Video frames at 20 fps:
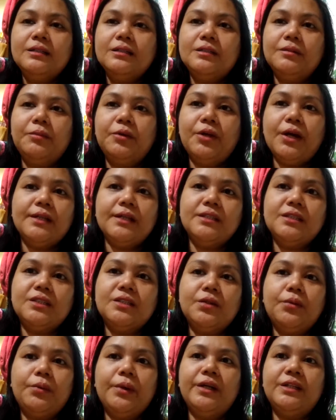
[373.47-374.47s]
some granny
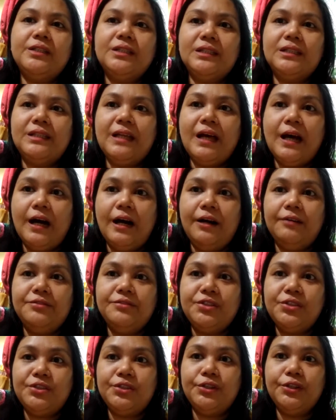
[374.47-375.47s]
squares that have
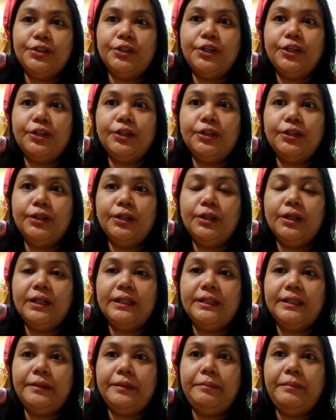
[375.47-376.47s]
circle
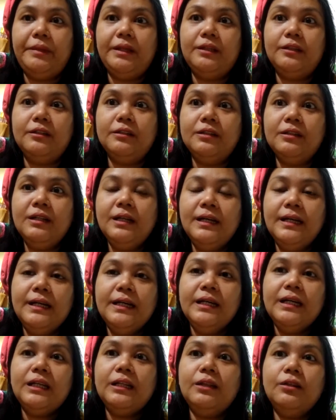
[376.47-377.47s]
in the middle.
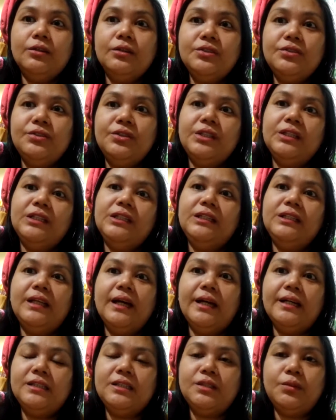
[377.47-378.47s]
It looks really
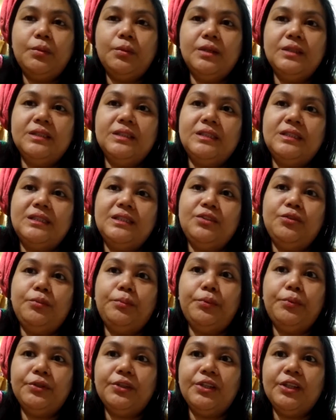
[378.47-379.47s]
nice once you
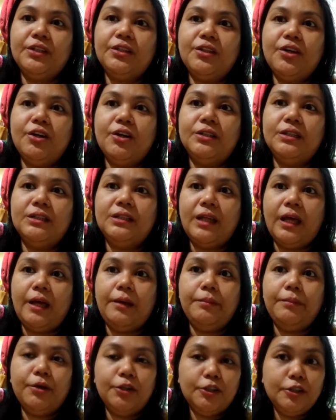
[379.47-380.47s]
put it on a
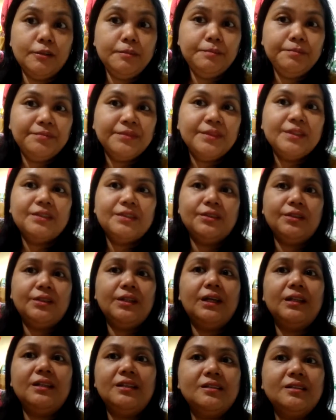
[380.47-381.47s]
table. So
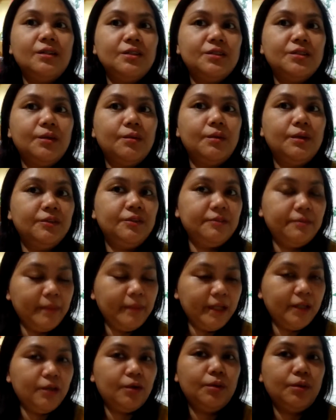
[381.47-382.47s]
that is also one of
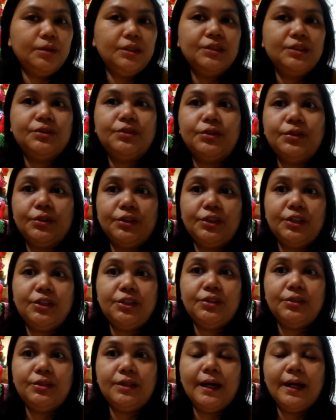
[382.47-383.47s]
my goals, is to
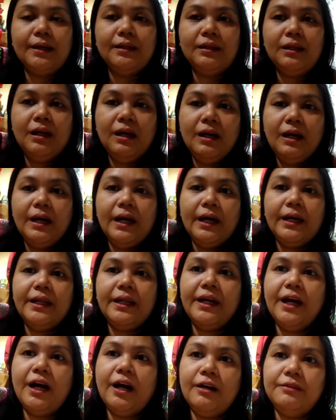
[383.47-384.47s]
continue that.
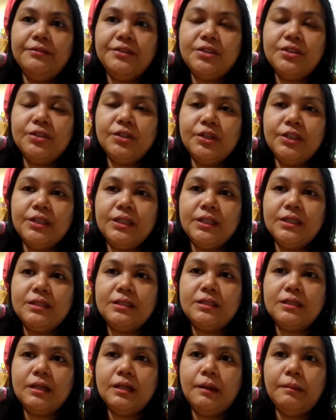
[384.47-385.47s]
And I have
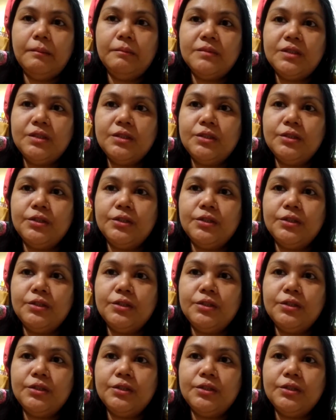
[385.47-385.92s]
started some